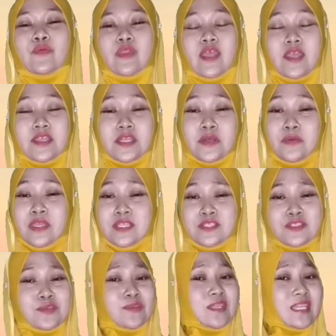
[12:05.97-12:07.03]
we are going
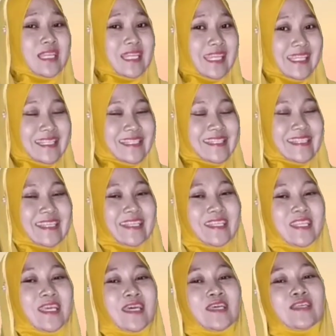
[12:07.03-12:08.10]
to
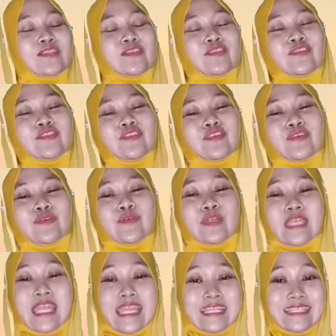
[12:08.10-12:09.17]
listen
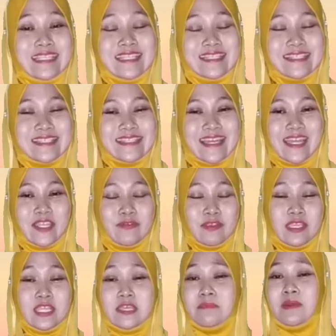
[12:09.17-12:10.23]
to Katie's
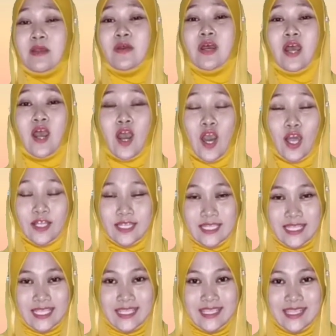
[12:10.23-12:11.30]
diary about a
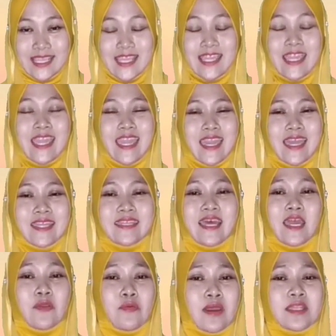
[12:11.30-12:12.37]
holiday, and
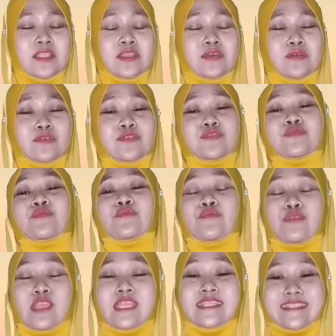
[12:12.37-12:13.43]
I want you
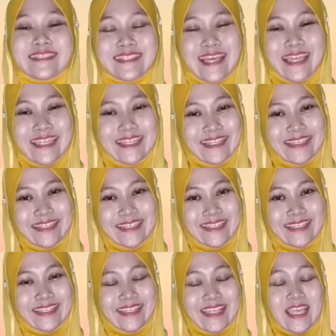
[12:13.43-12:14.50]
to read
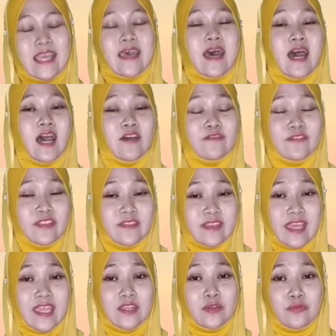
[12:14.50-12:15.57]
silently. After
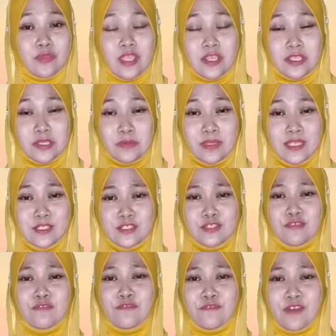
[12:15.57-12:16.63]
that, we are going
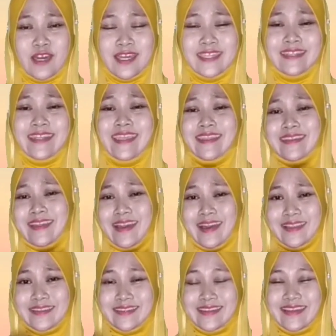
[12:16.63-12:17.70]
to find and
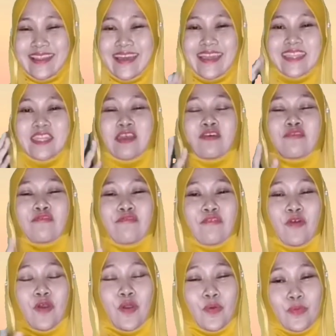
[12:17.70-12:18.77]
underline
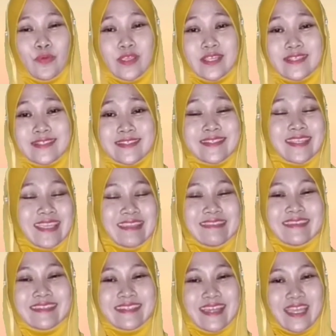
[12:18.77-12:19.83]
4 words
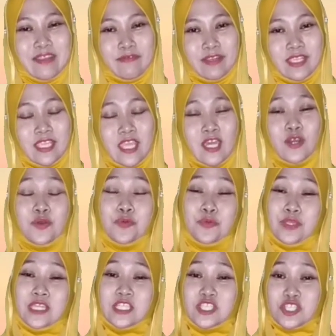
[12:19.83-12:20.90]
in the diary,
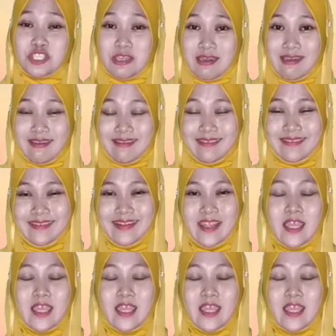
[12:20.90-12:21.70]
which are